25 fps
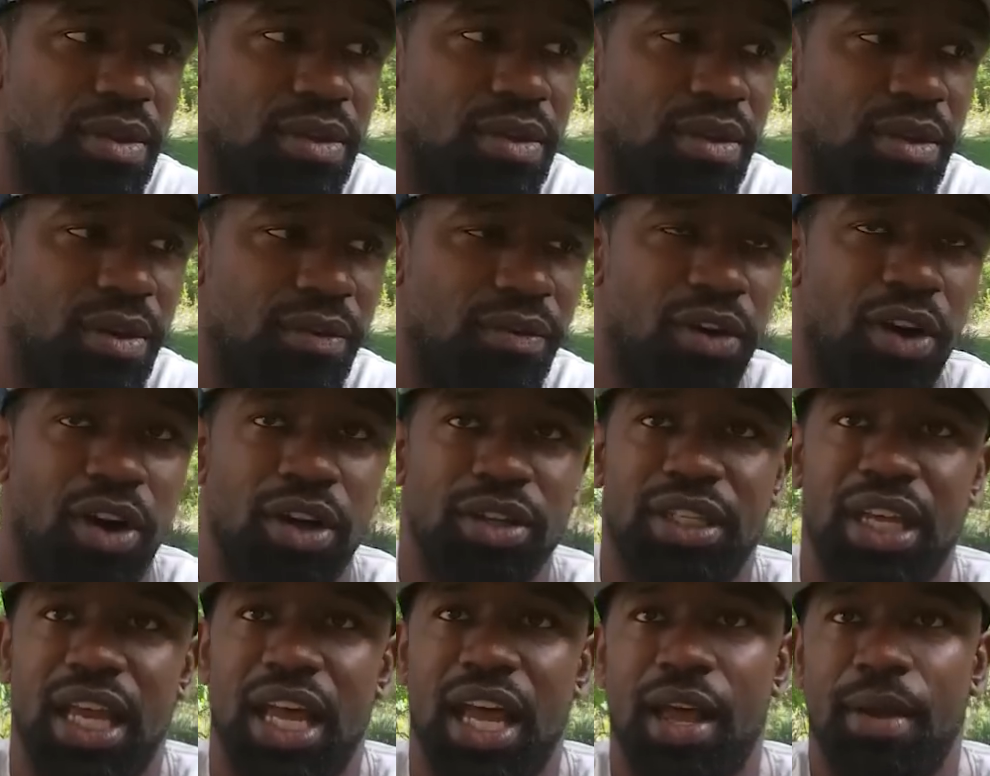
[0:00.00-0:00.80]
of
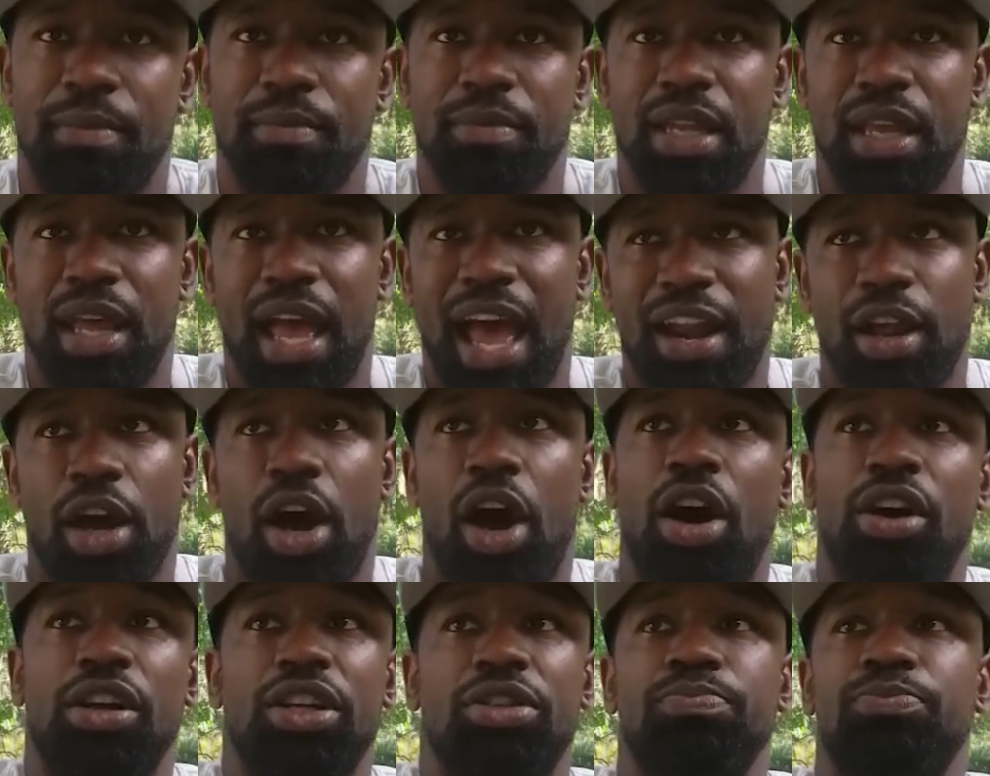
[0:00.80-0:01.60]
all time. Out of
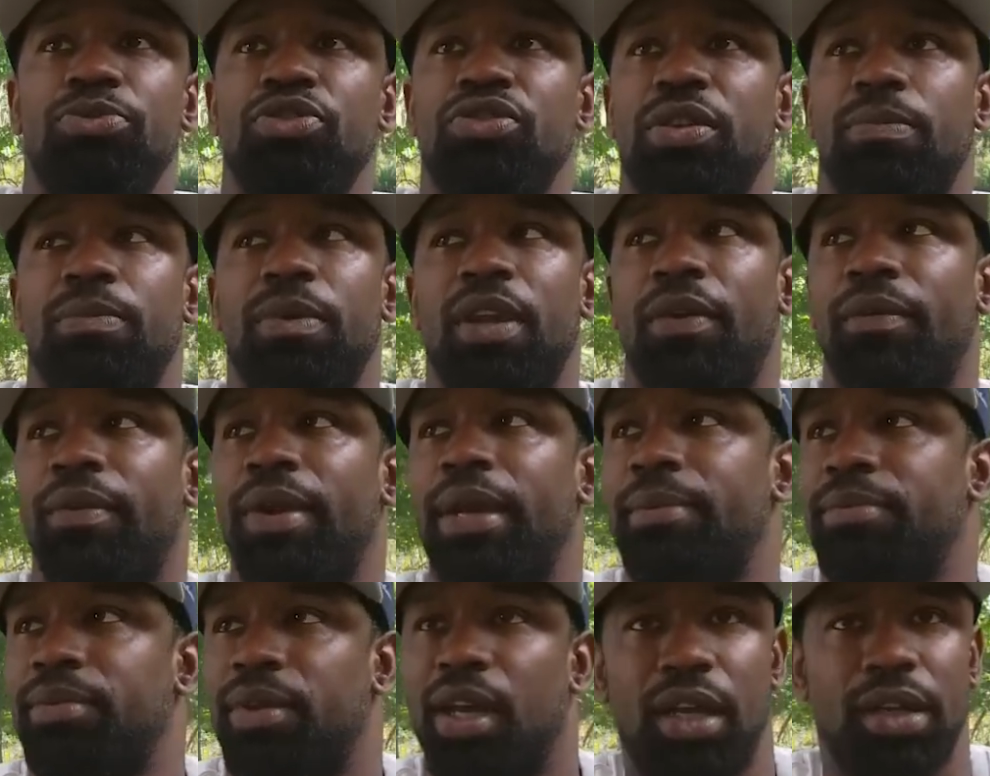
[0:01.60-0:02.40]
all the music me and
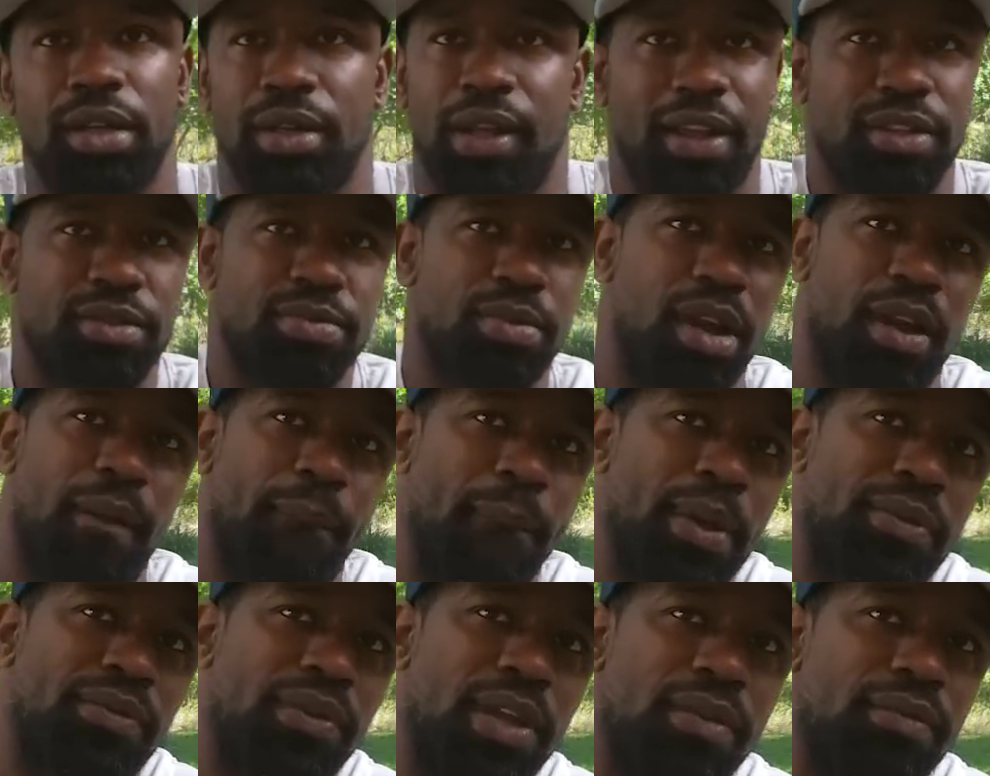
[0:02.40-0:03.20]
Reem done, that's probably
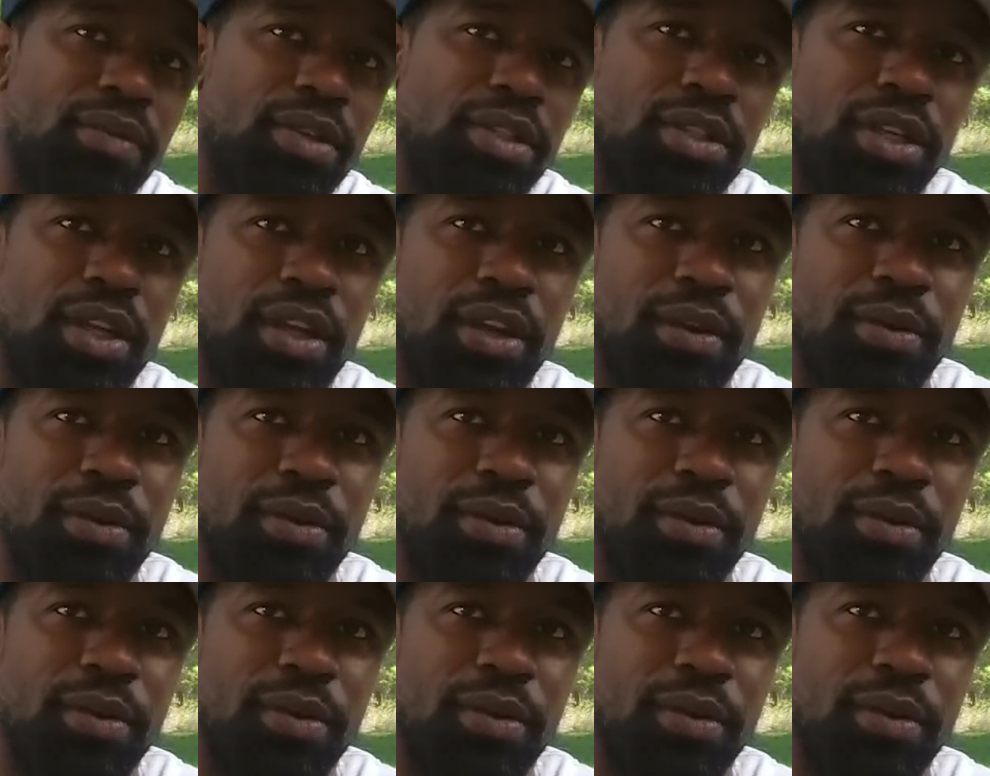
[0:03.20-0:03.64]
my favorite jam.